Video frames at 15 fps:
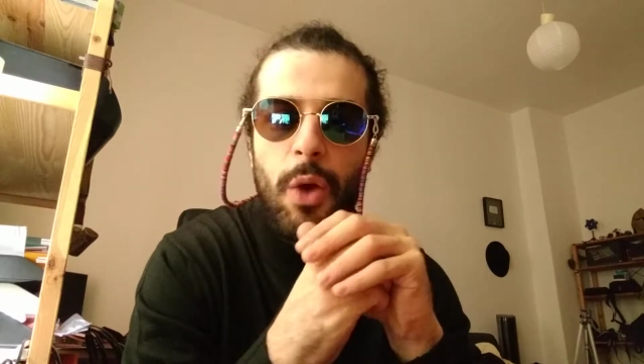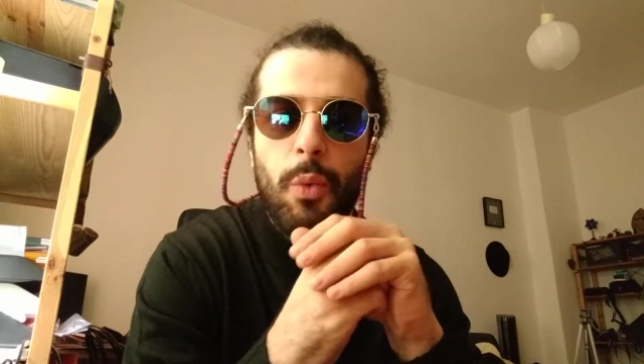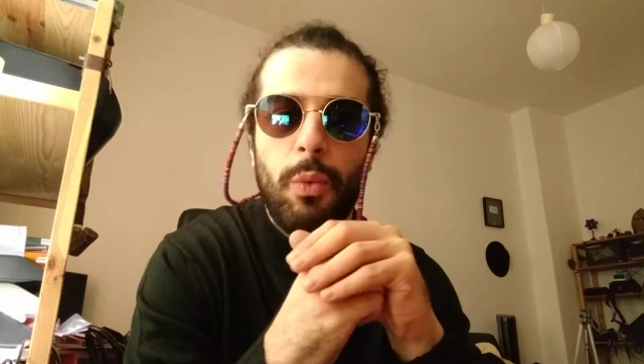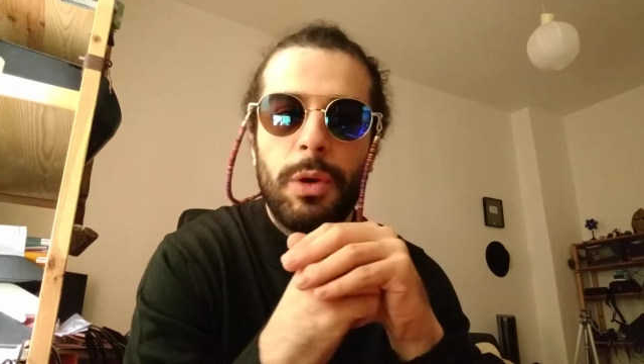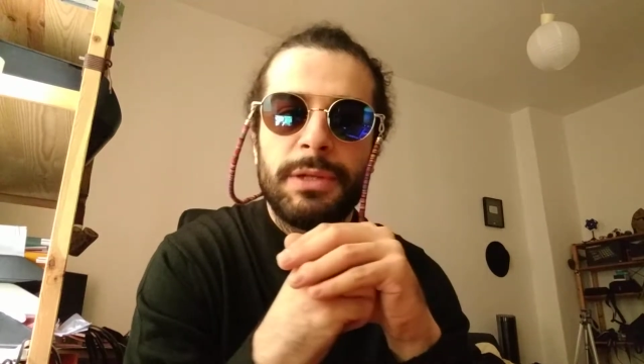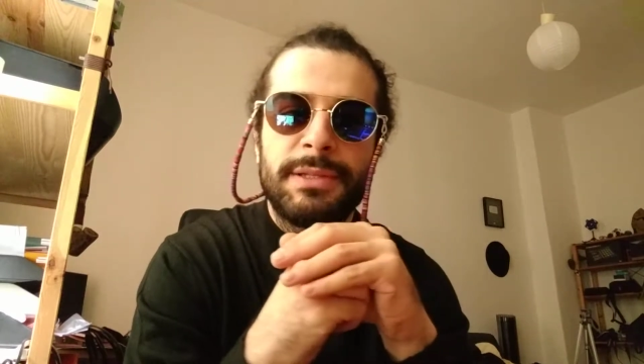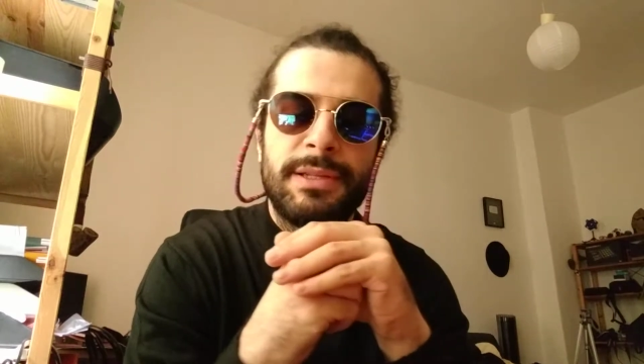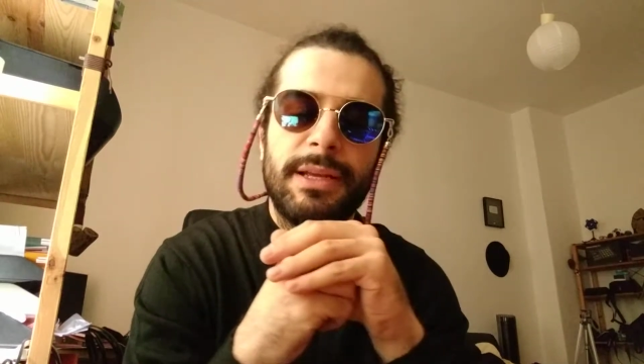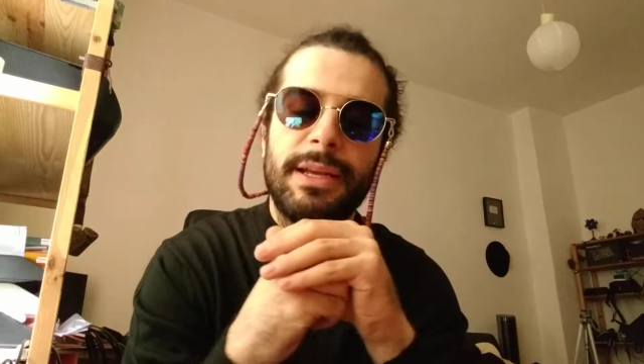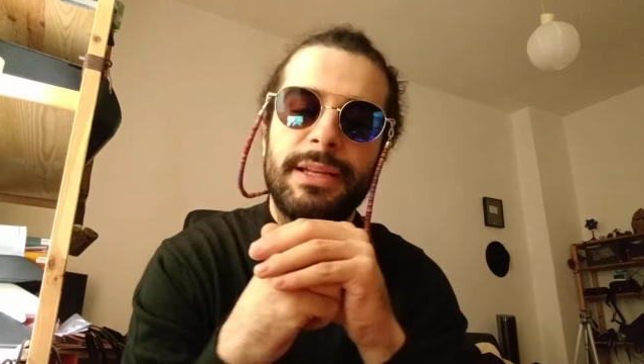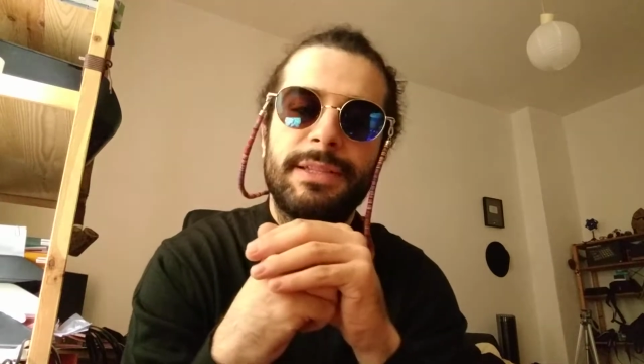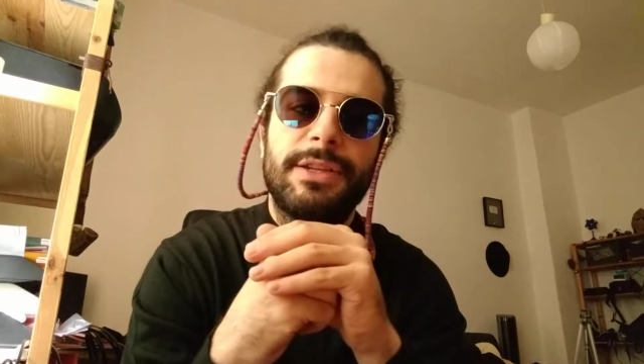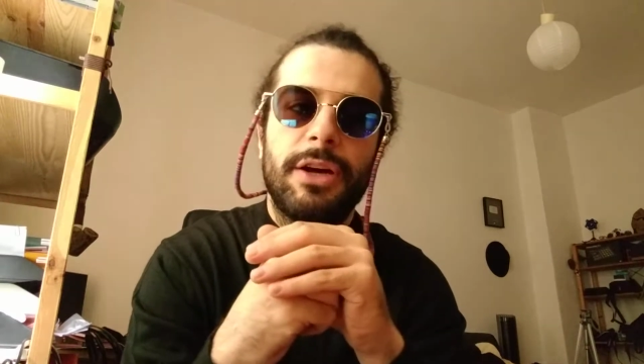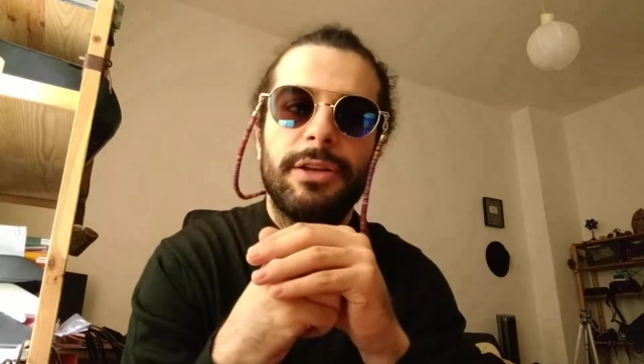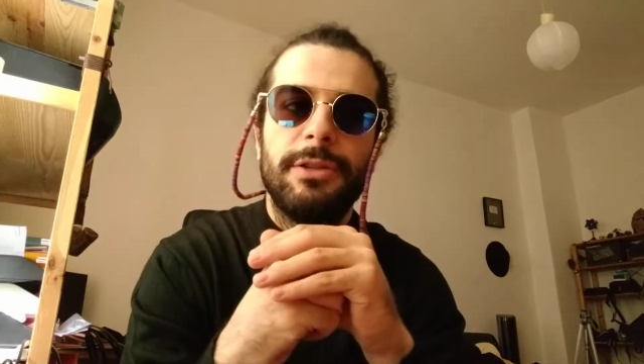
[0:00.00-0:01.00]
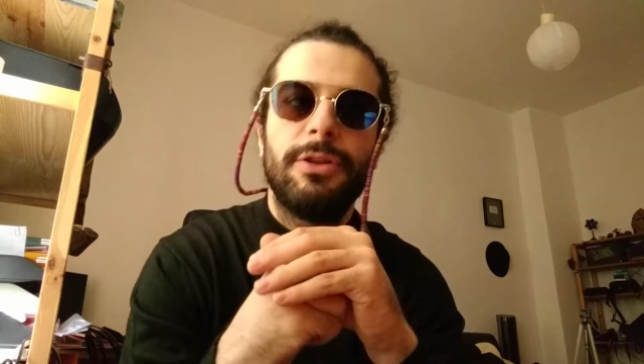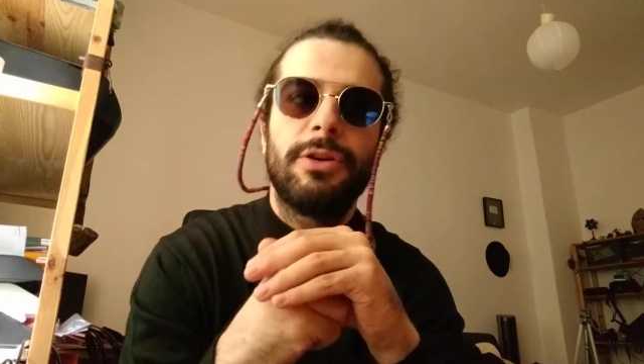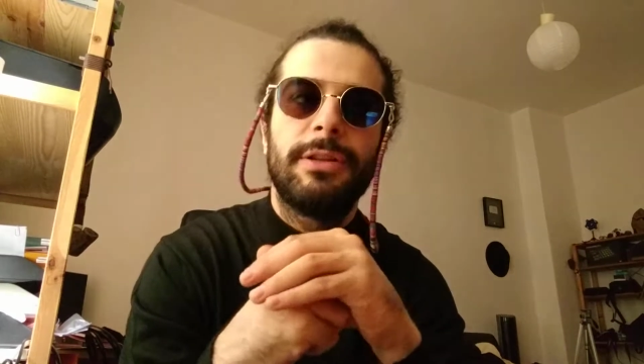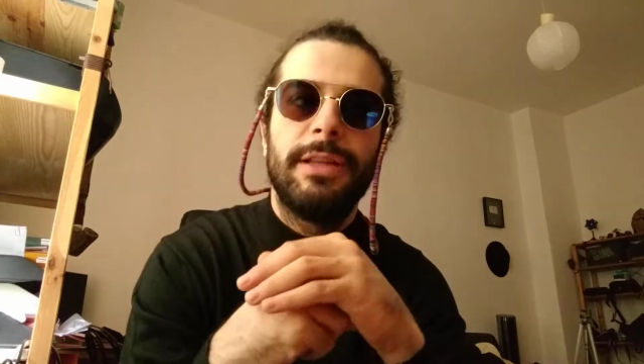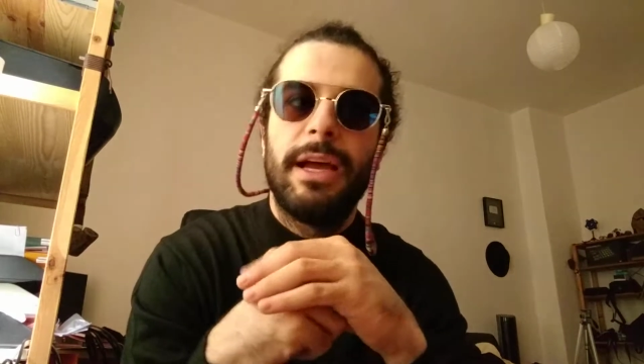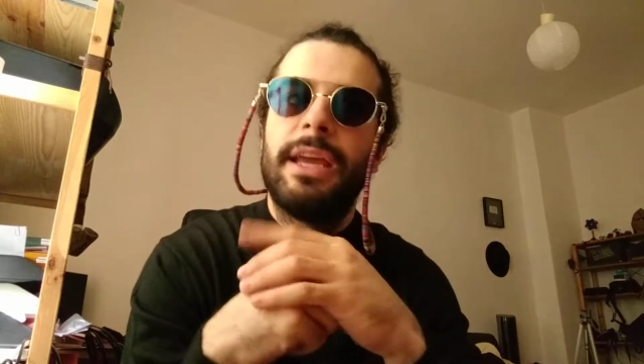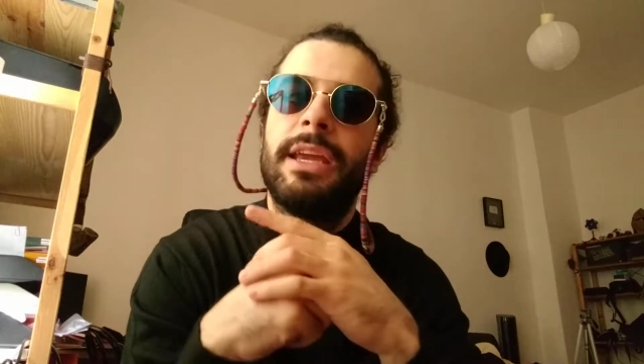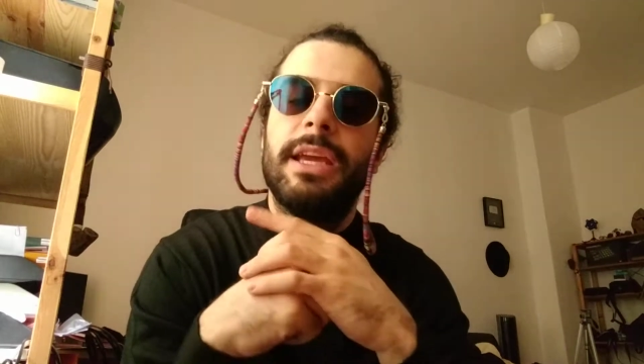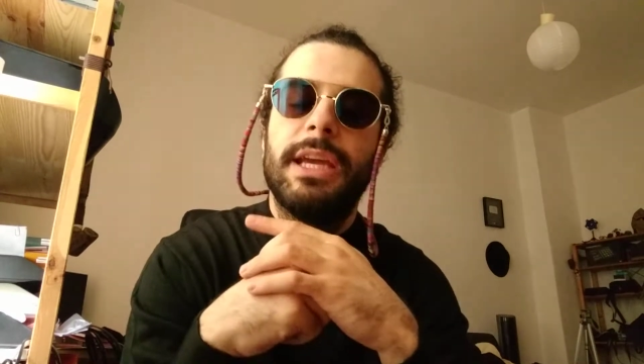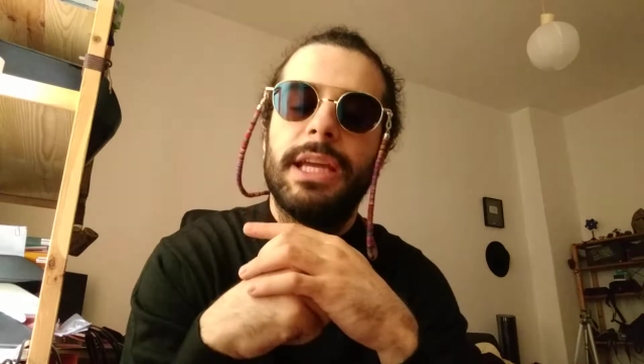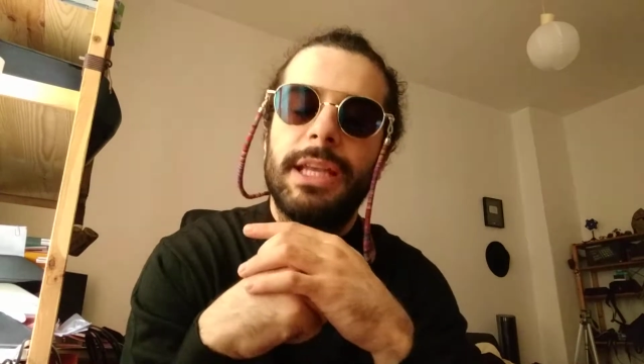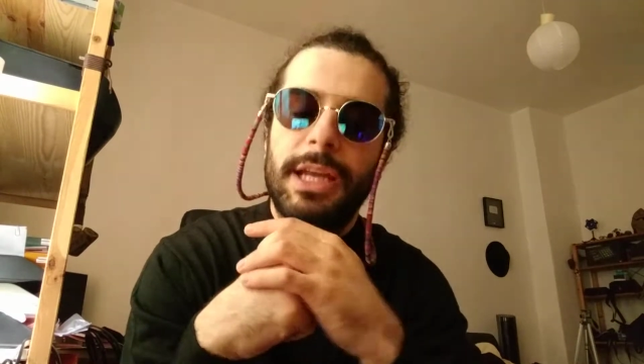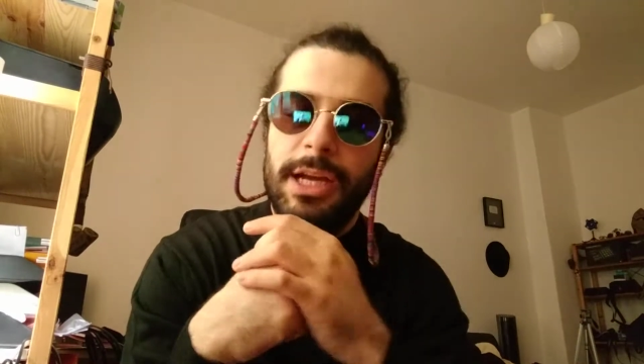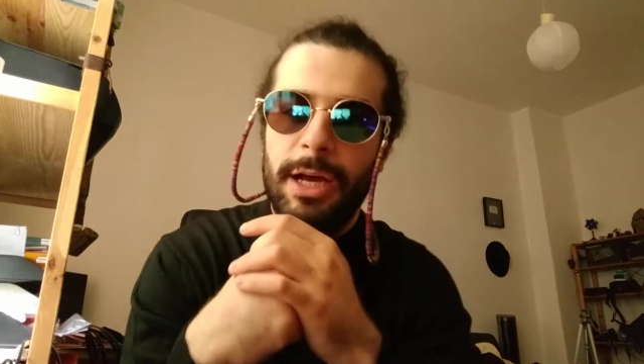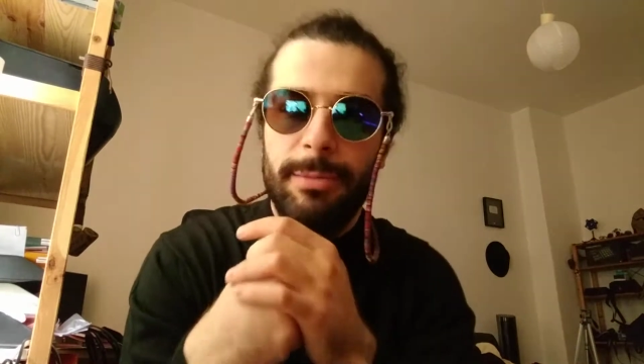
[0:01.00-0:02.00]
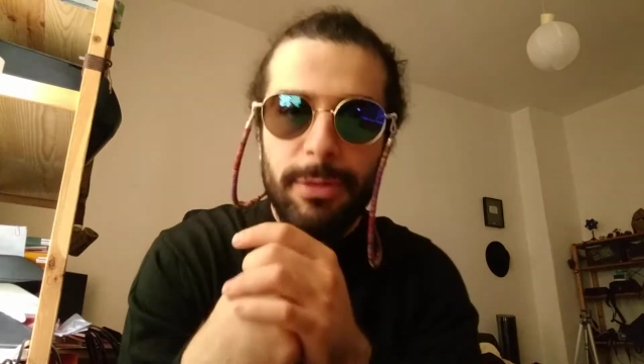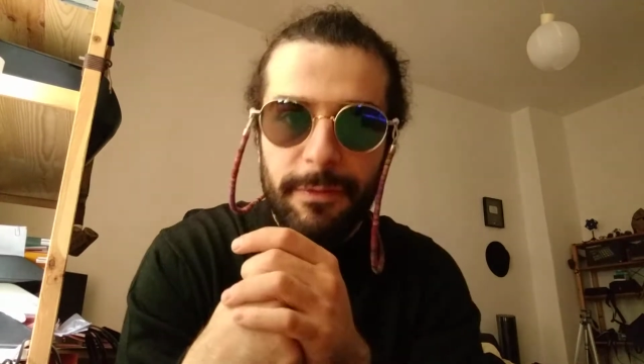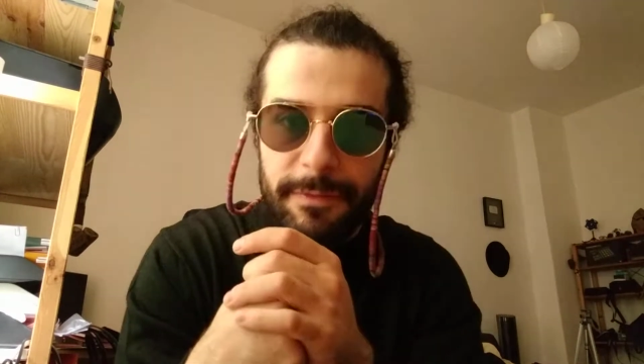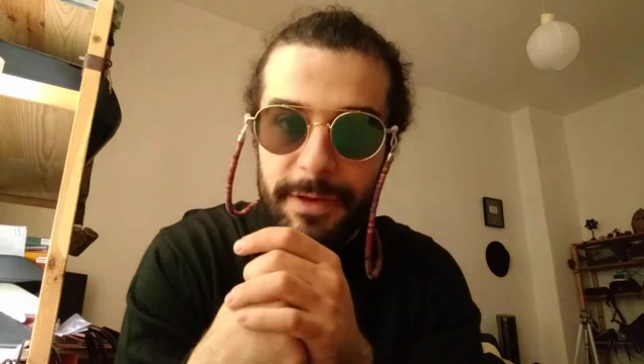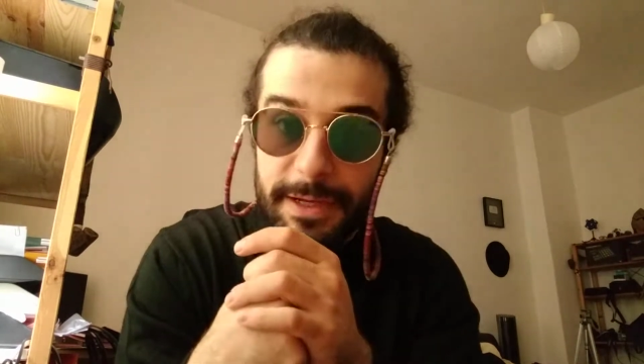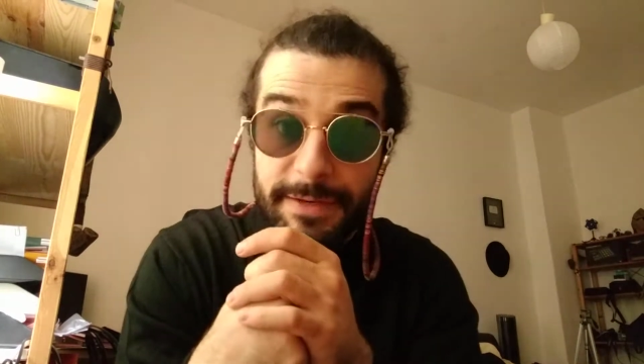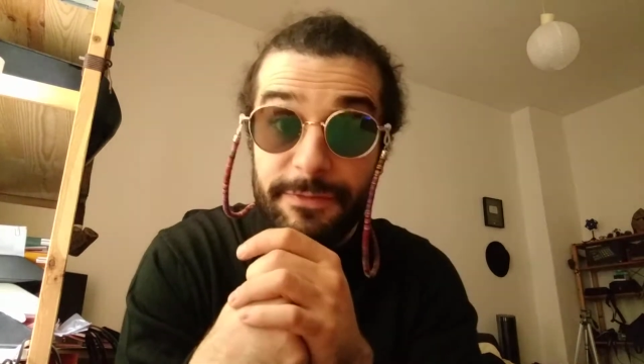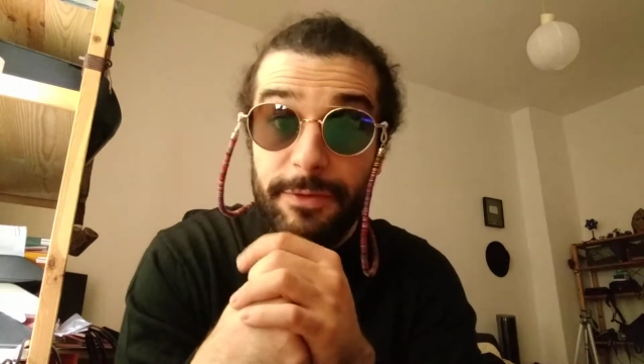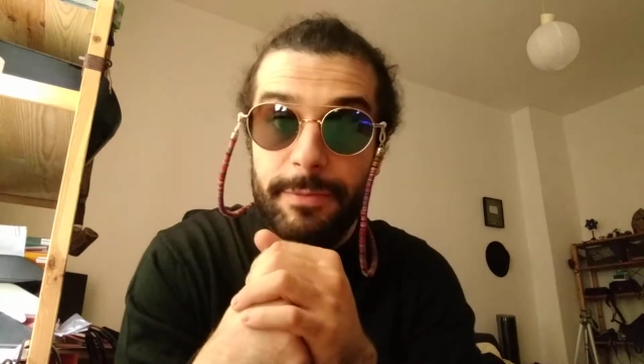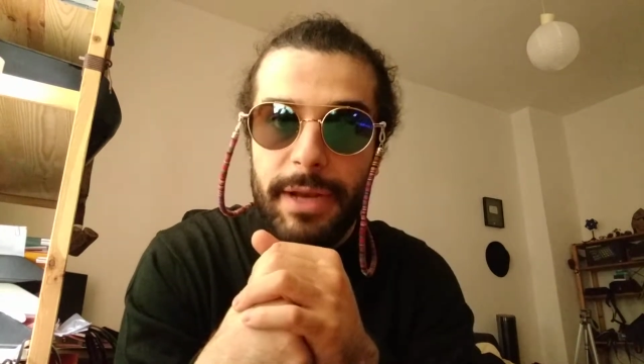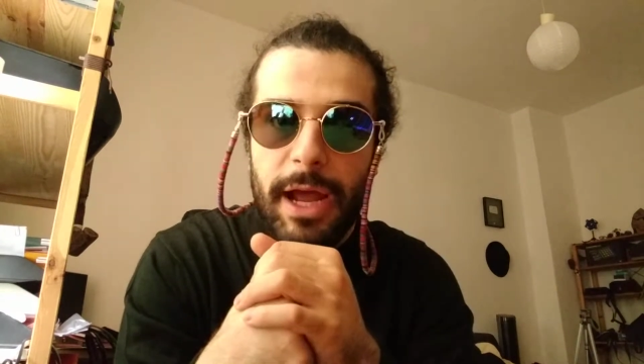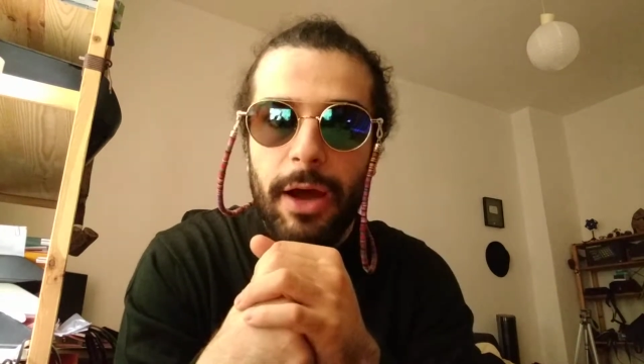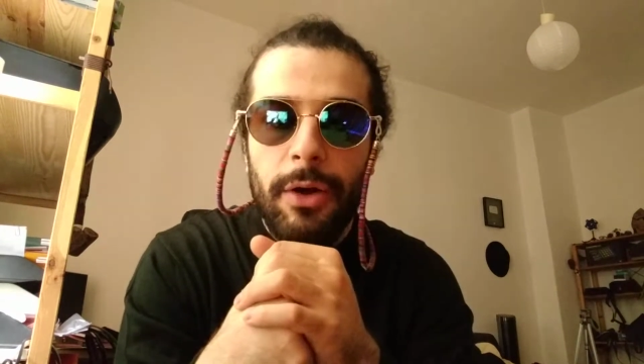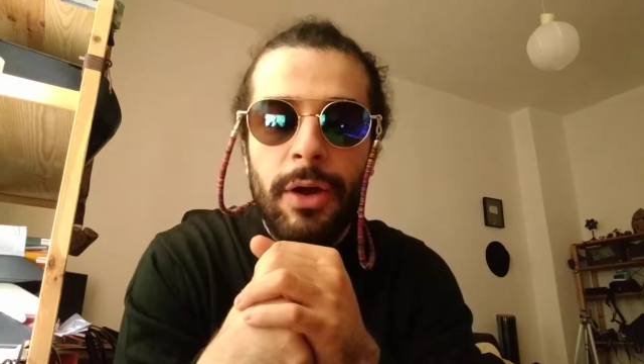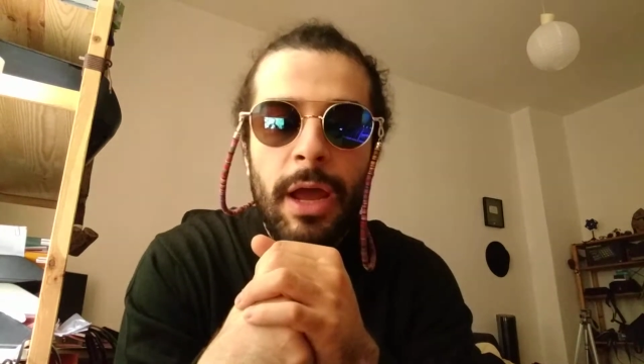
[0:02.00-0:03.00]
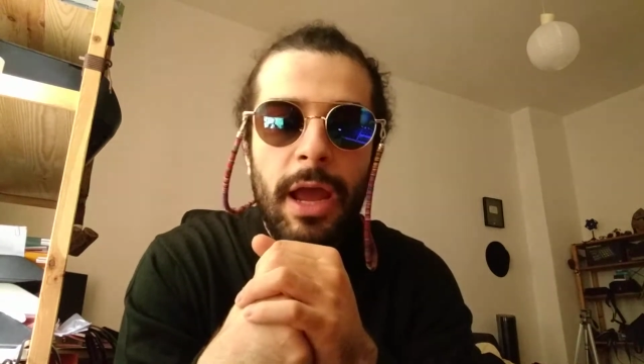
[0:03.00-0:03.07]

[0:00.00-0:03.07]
what it's gonna look like in a couple of years from now.